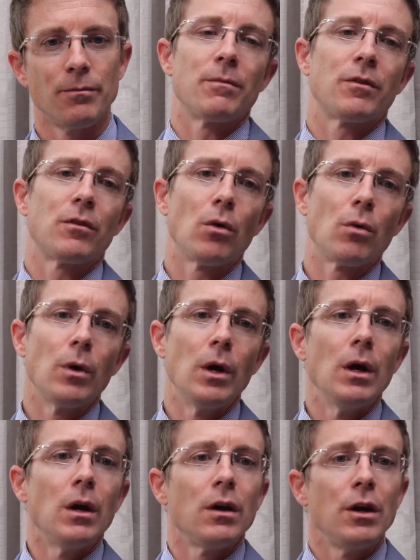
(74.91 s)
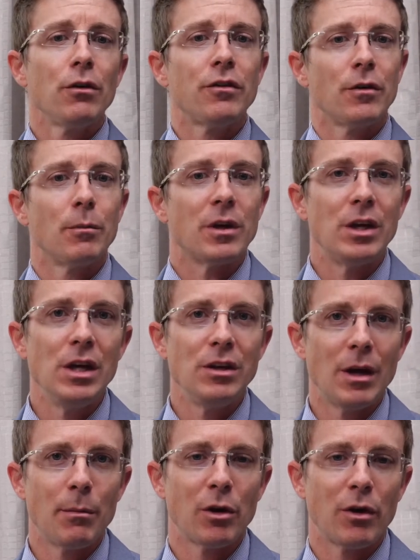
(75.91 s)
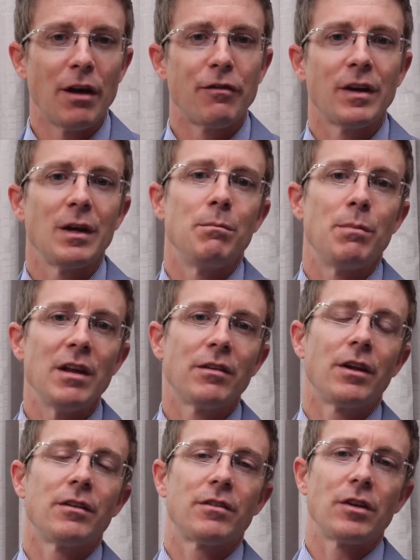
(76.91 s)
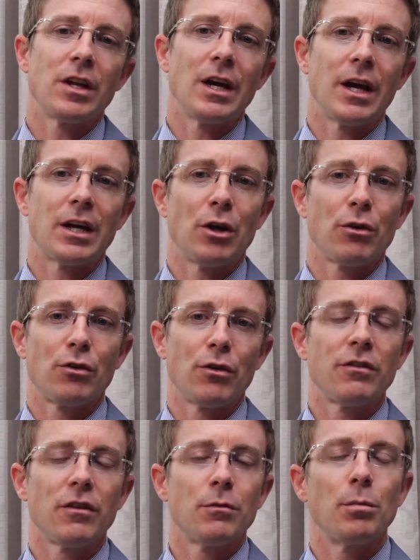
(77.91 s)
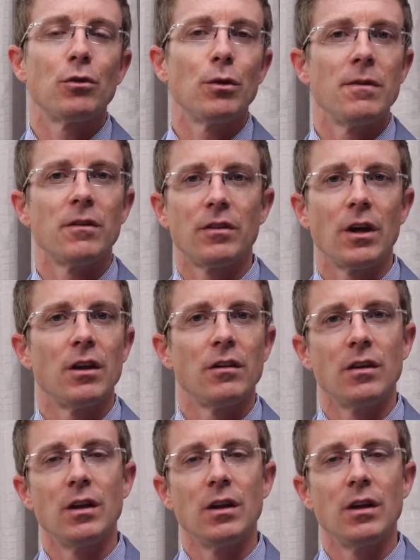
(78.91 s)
So here's some key demographic and baseline study eye characteristics between the studies.